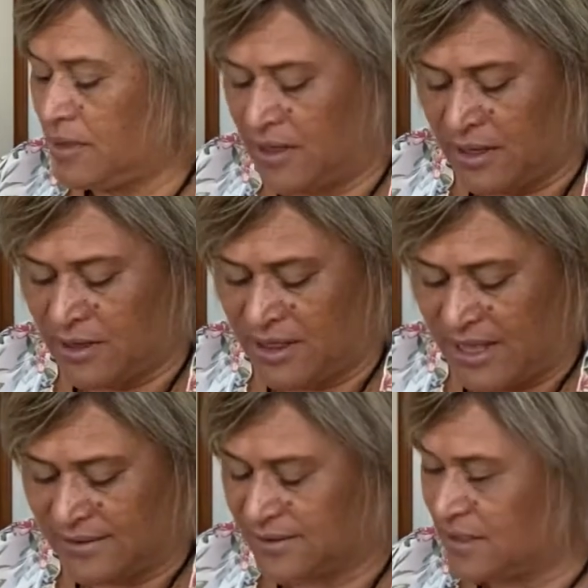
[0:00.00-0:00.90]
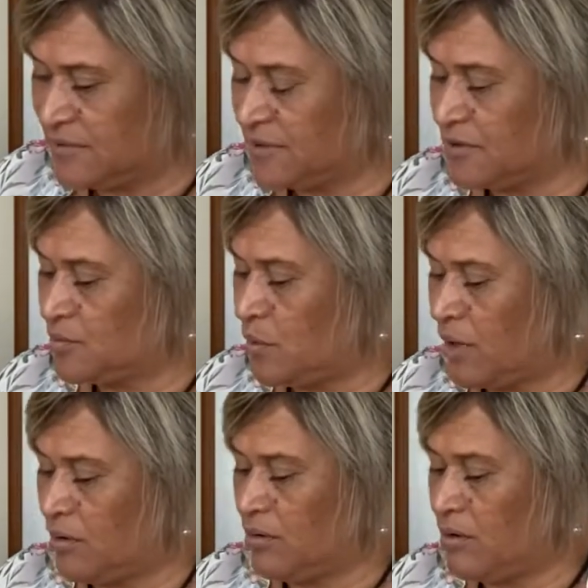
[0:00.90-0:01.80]
in that sense as
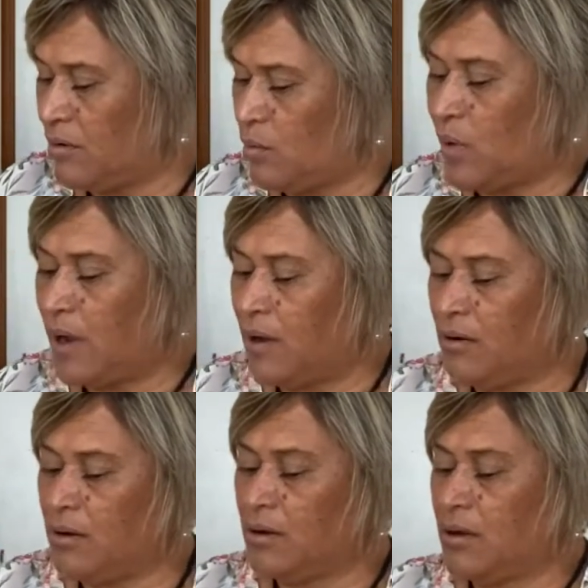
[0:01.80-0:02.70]
well. Wow.